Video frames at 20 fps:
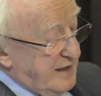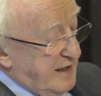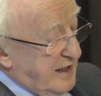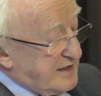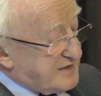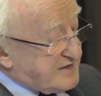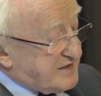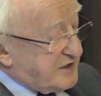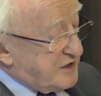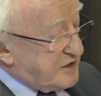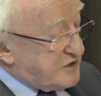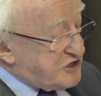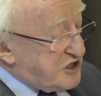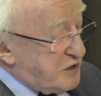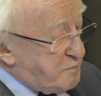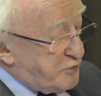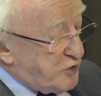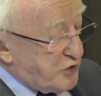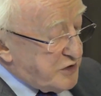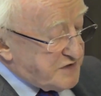As
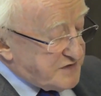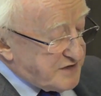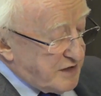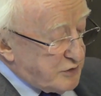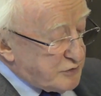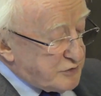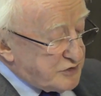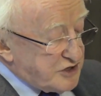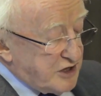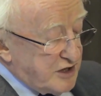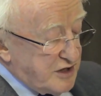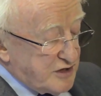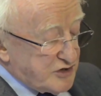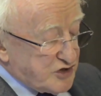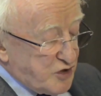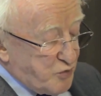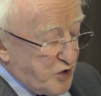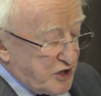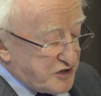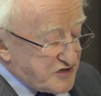Geraghty points out,
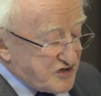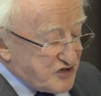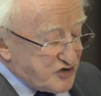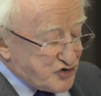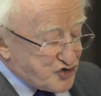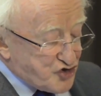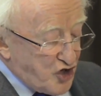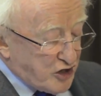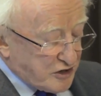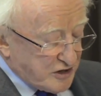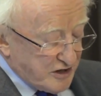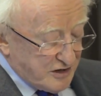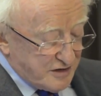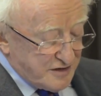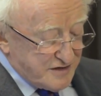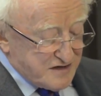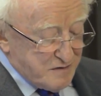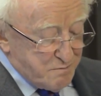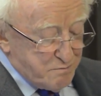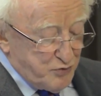the word struggle
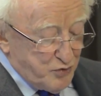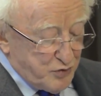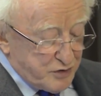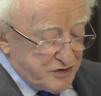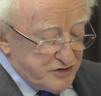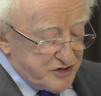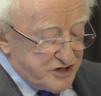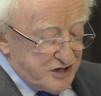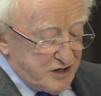is important